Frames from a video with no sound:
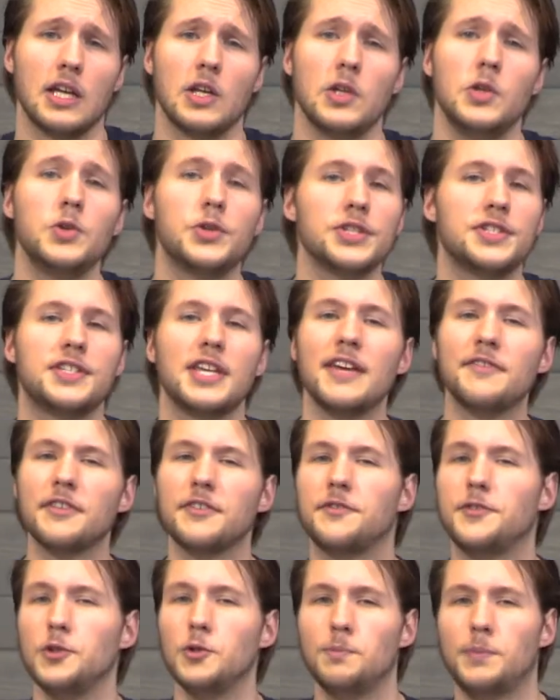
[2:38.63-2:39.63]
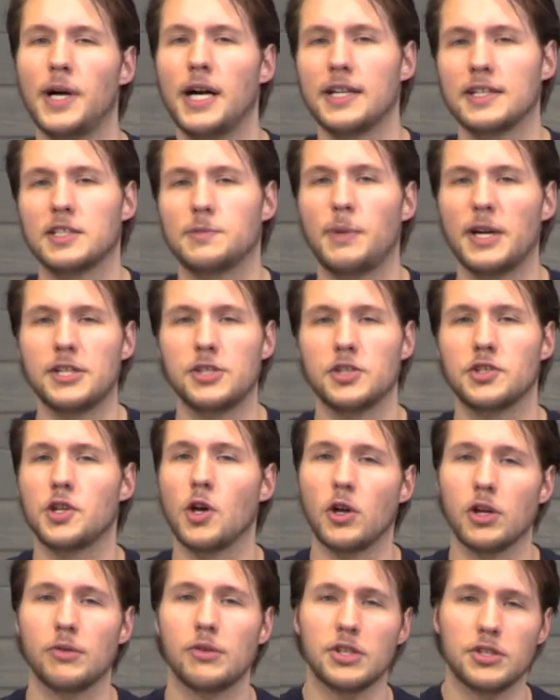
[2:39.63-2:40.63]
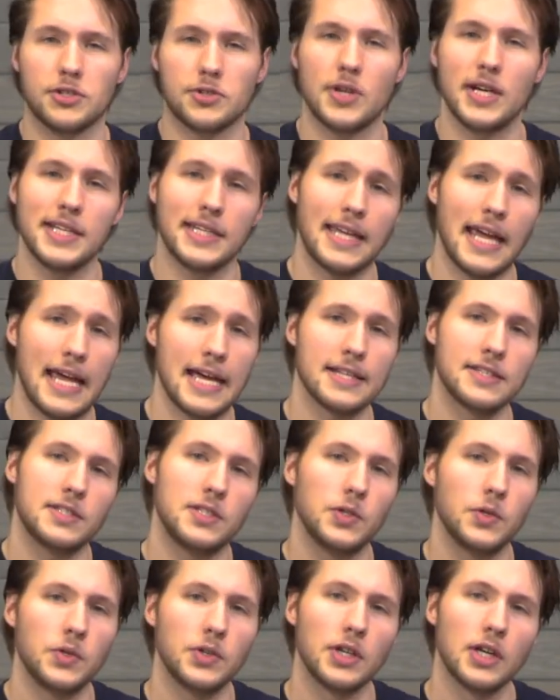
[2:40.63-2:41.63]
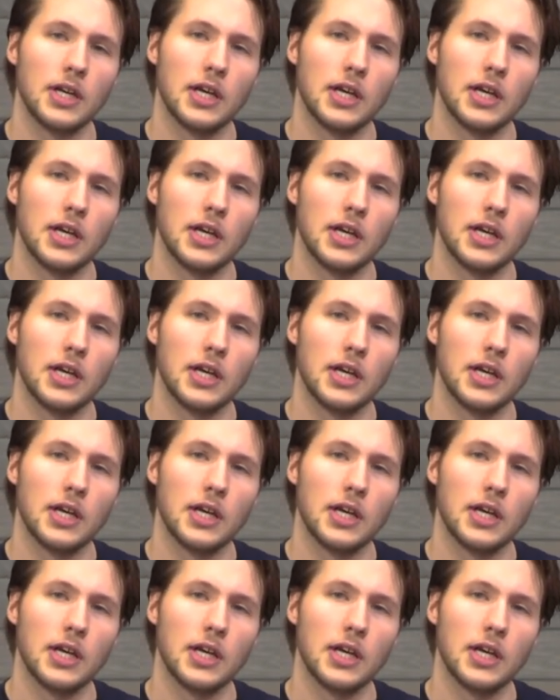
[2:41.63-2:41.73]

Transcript: You could save a few bucks by just going with a straight can tune,